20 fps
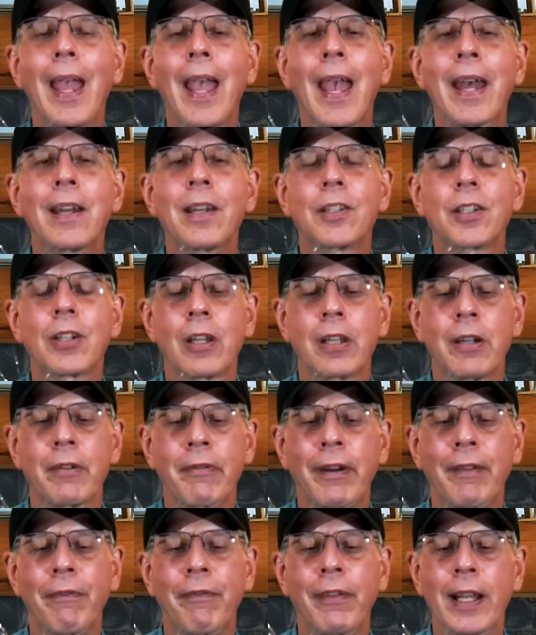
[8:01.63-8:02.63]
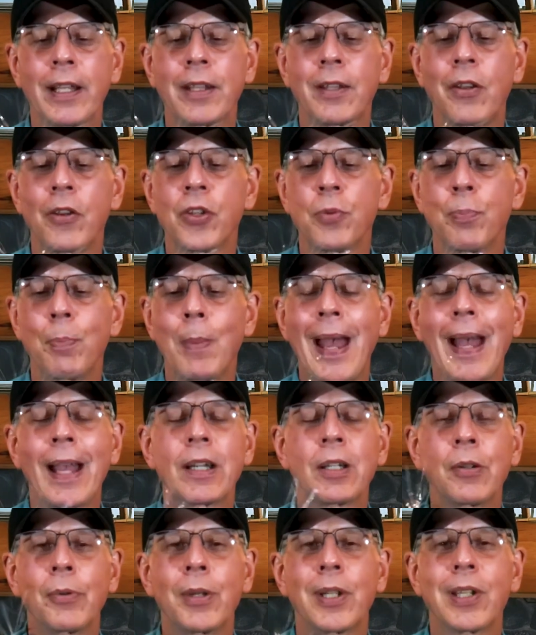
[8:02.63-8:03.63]
and it's going to reflect those
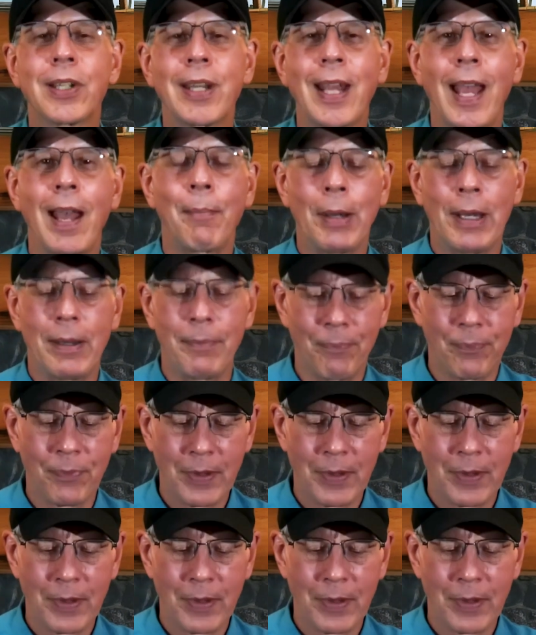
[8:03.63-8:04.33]
back to a salmon.